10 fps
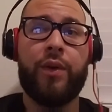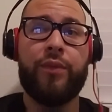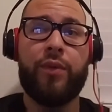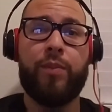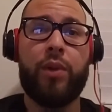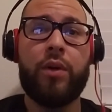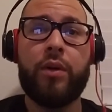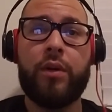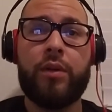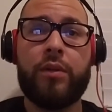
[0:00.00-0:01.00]
For
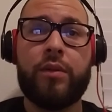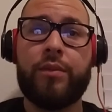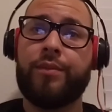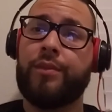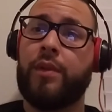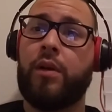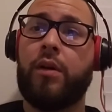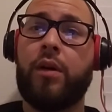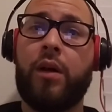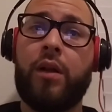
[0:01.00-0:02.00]
plural,
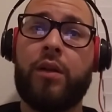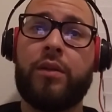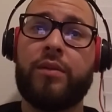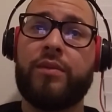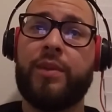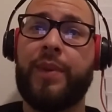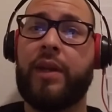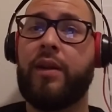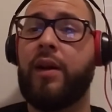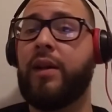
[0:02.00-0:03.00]
all
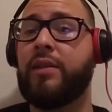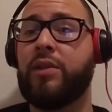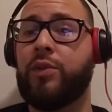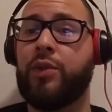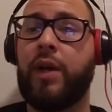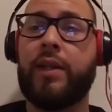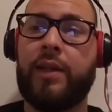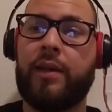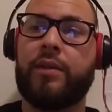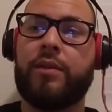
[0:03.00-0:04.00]
dependent on social context.